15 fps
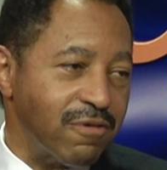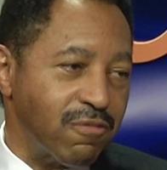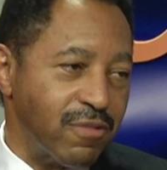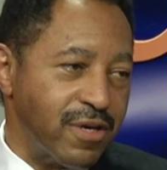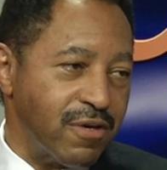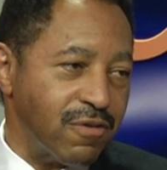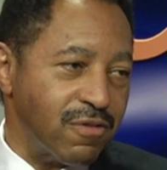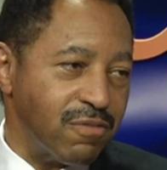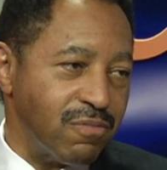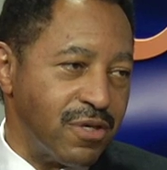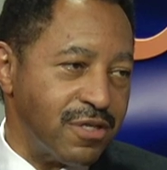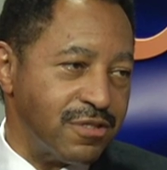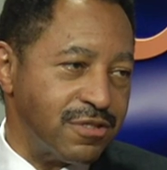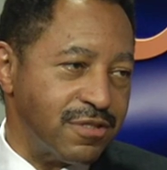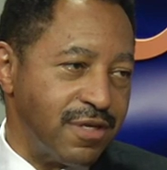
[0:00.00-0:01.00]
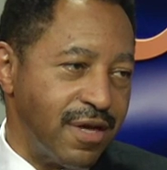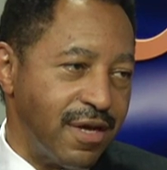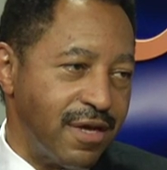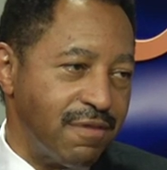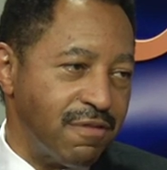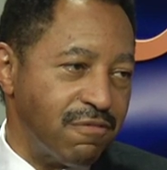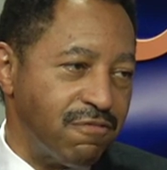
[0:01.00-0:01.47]
rail, the bus,
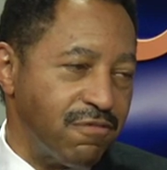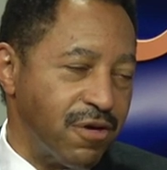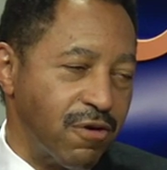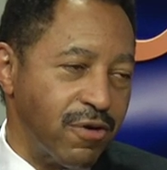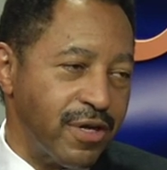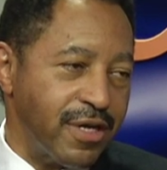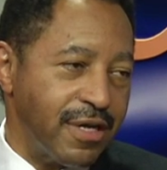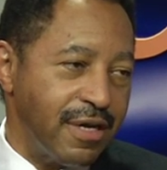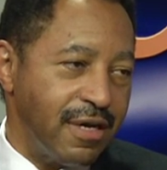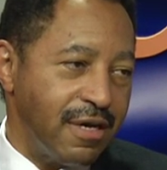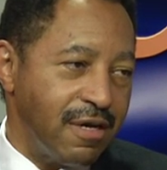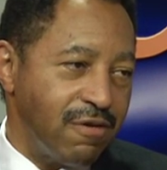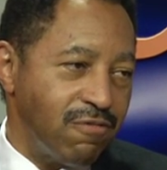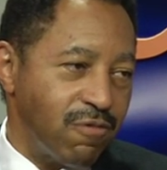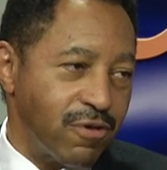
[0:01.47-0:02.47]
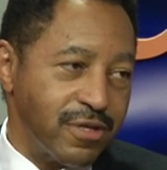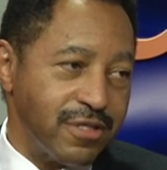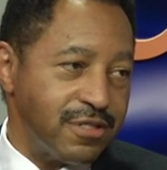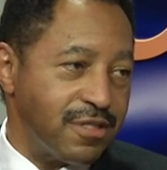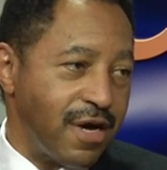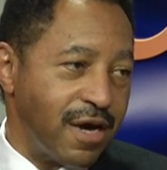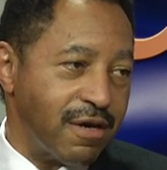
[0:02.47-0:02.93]
and the ferry for an
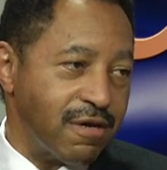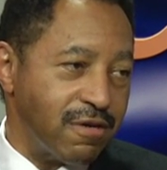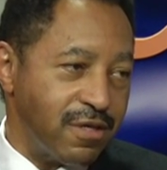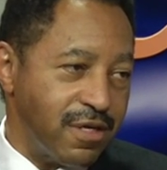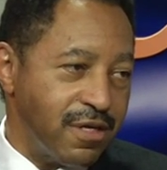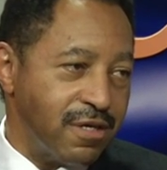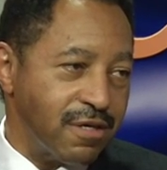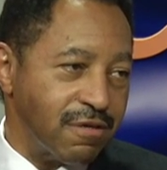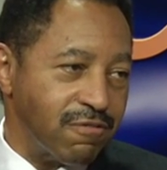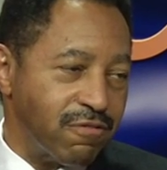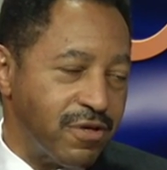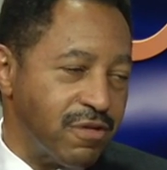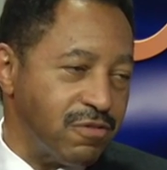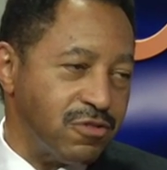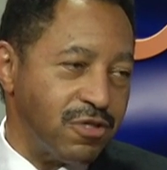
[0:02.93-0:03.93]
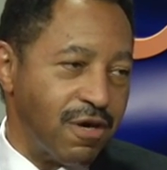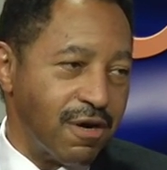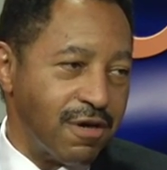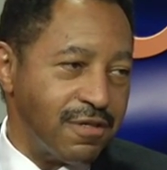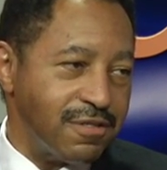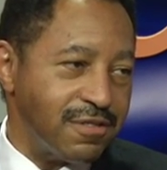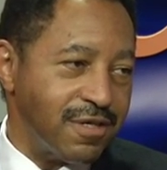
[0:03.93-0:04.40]
entire year, free of
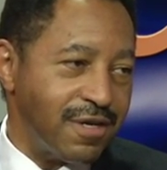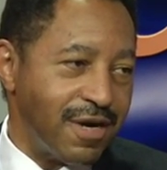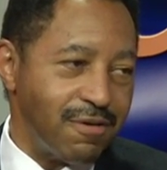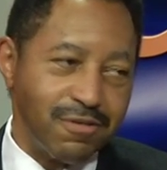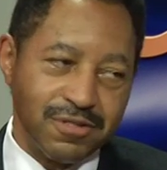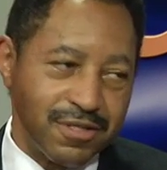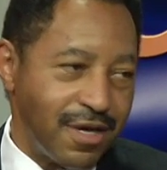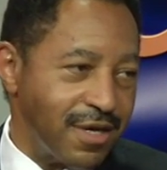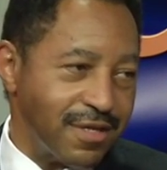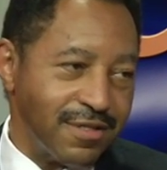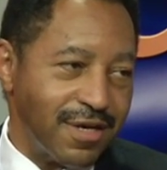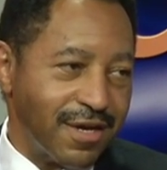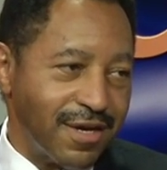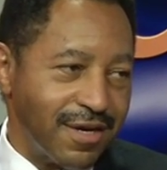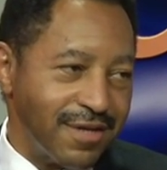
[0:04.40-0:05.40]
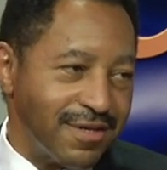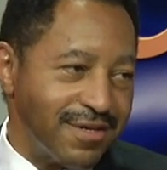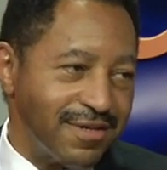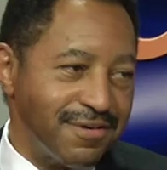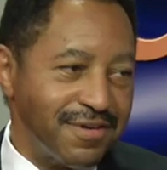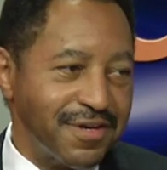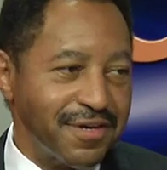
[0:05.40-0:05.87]
charge. Uh, I wish I had that kind of
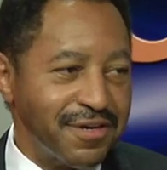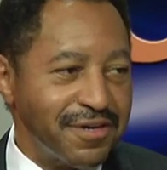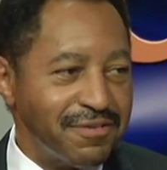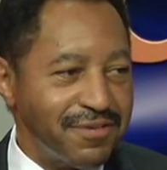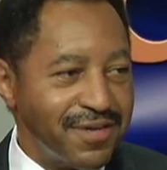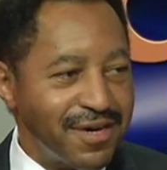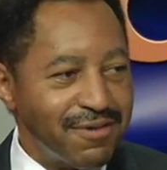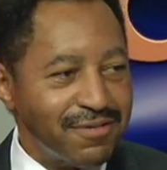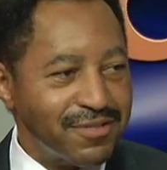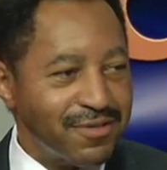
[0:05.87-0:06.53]
deal, Gary, when I was